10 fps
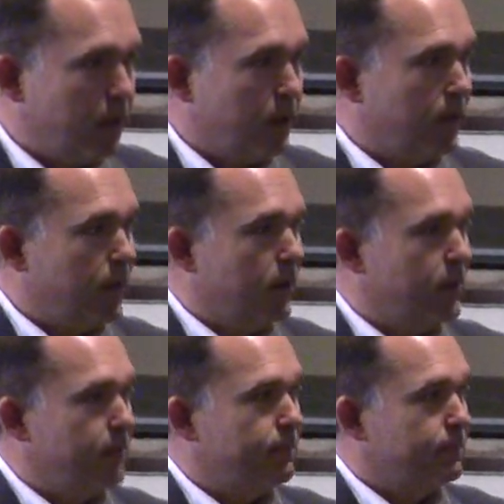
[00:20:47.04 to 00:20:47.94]

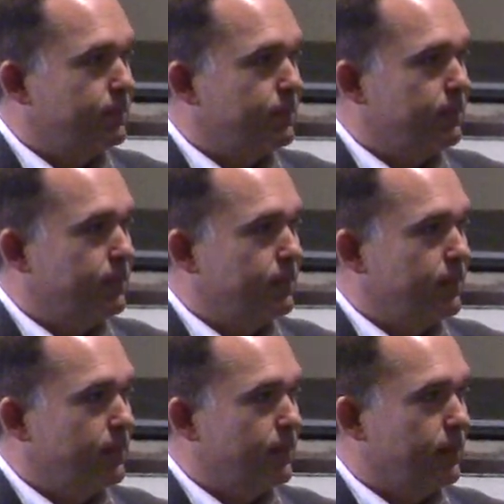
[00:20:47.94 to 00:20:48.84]

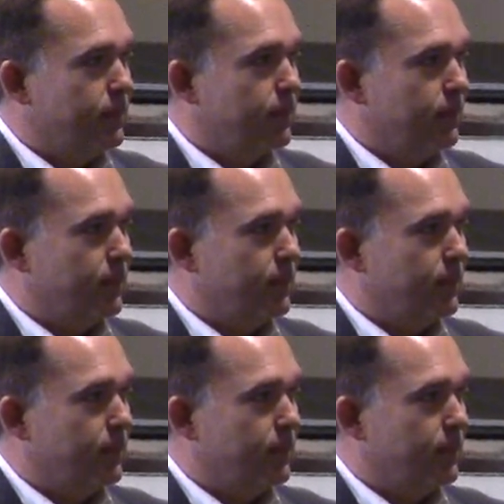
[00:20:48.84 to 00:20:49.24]
No one is speaking in this clip.